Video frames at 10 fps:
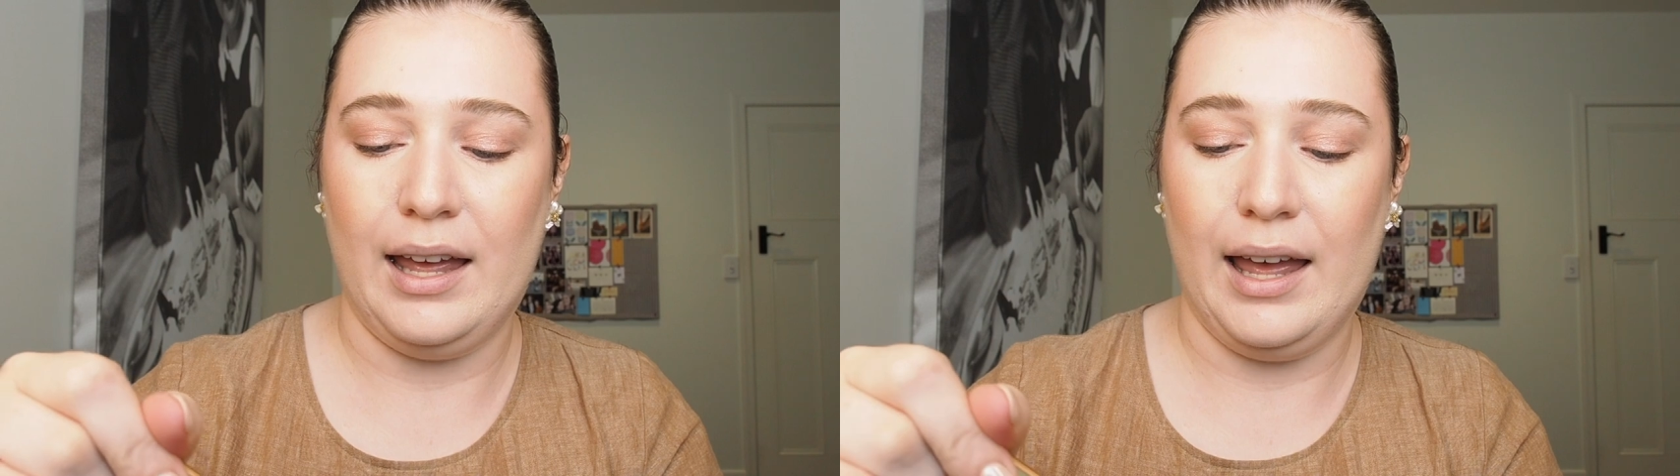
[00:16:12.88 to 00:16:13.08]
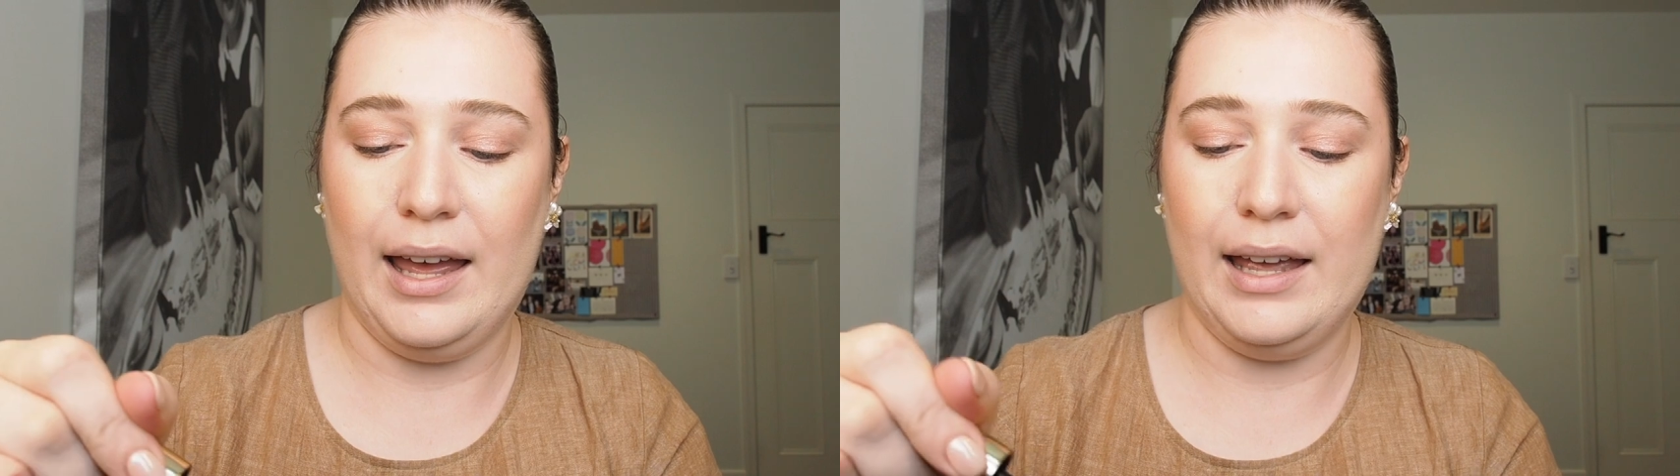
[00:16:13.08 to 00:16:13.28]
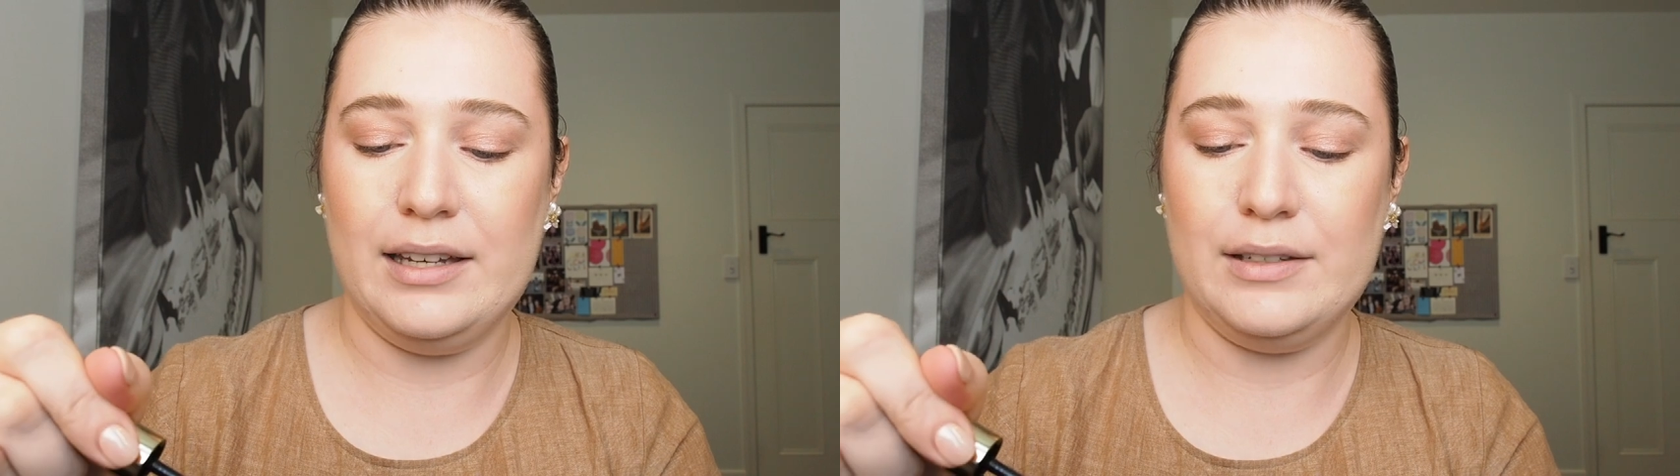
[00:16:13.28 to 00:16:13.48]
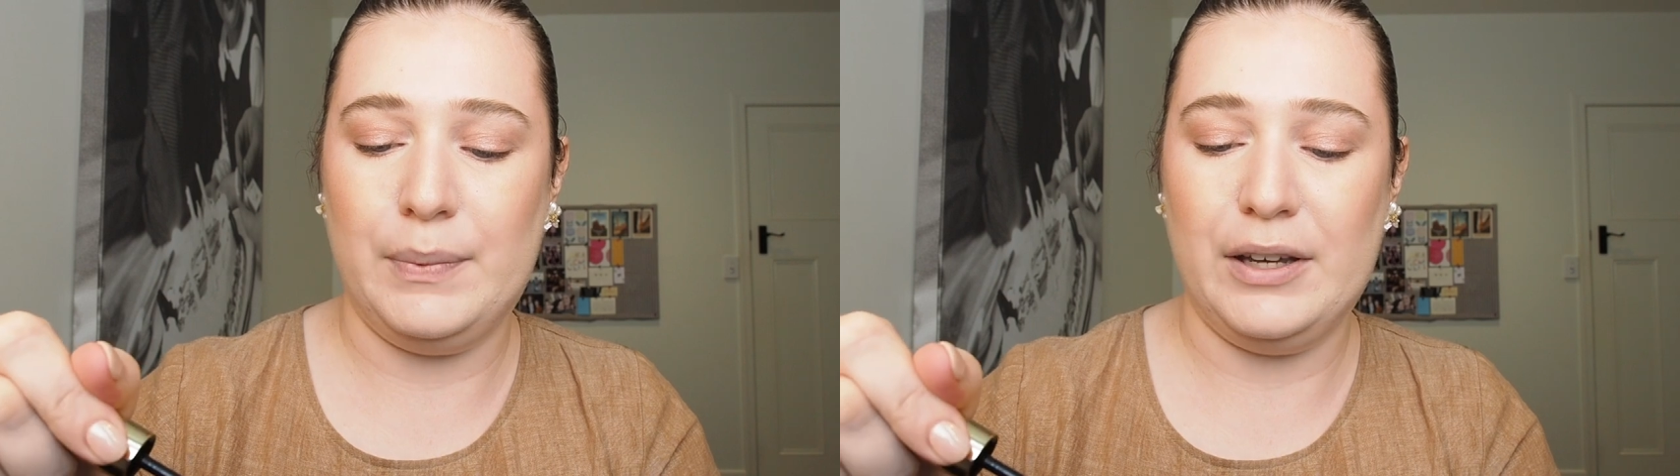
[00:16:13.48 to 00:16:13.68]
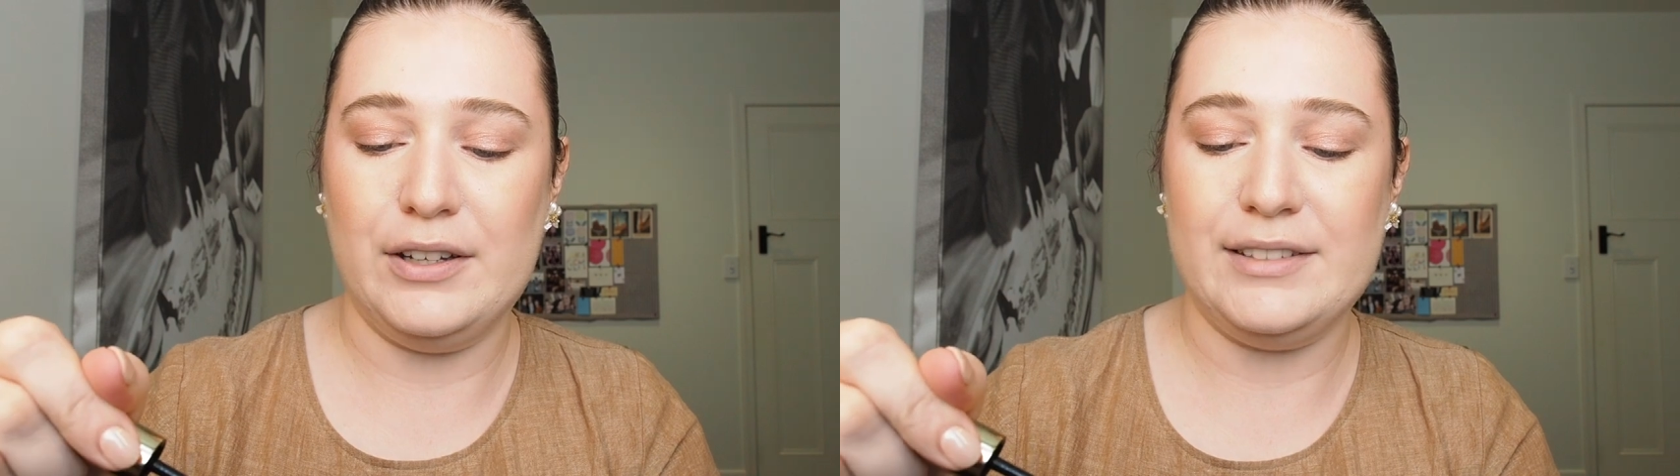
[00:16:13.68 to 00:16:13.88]
And
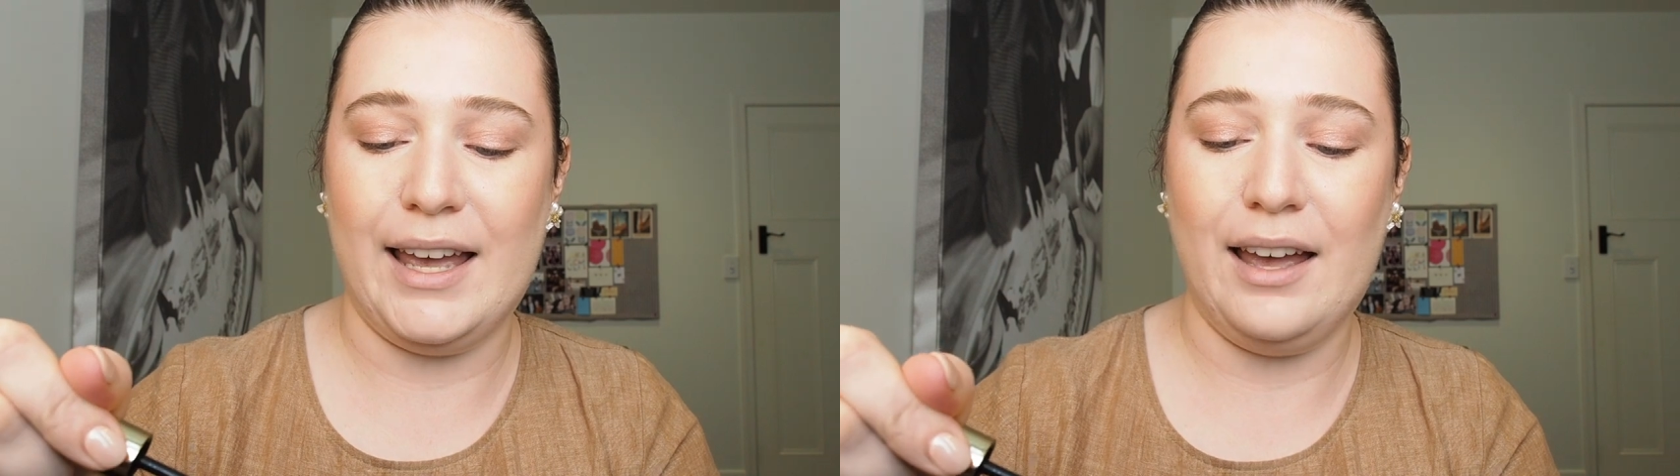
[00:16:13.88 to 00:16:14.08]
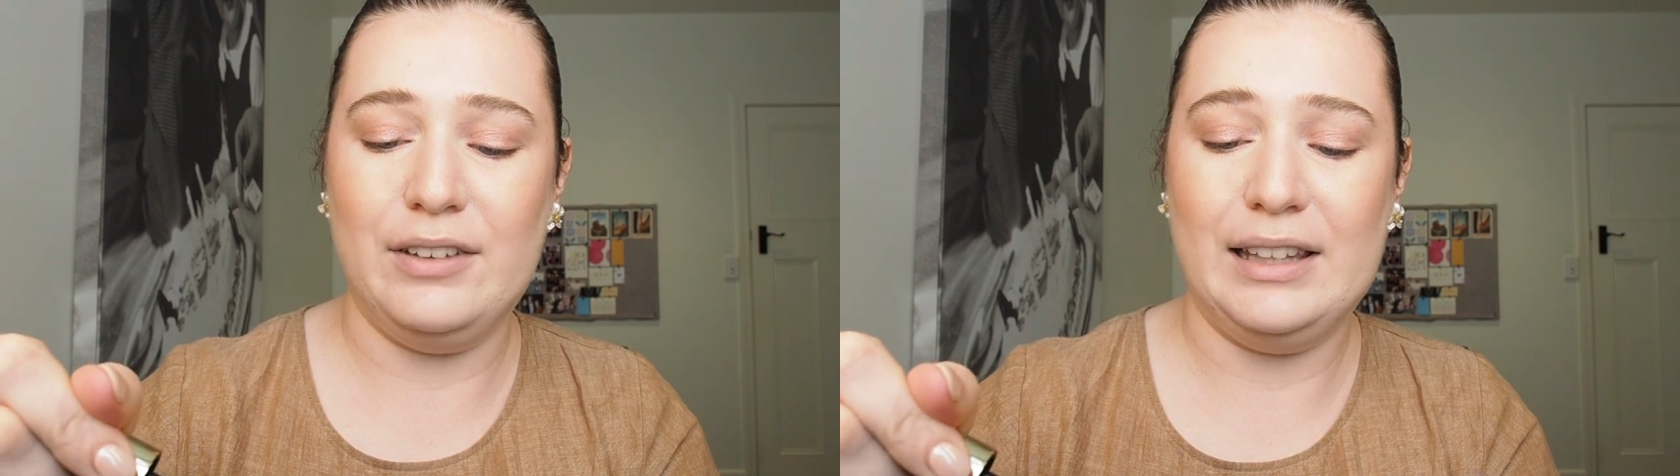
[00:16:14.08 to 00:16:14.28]
because I have a